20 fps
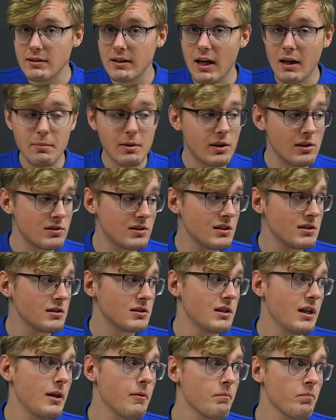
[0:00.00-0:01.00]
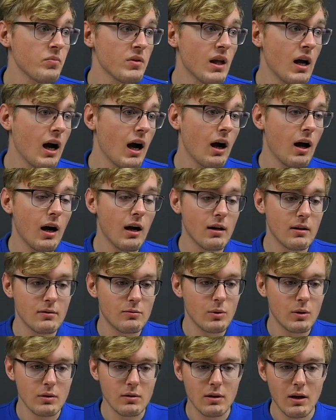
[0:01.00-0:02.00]
Yeah, because this is the
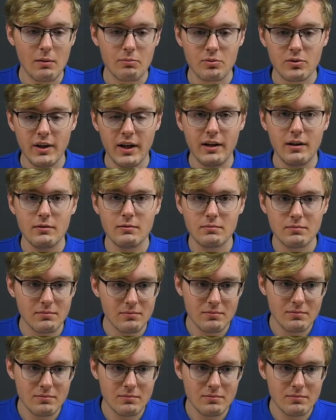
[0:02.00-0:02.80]
operating.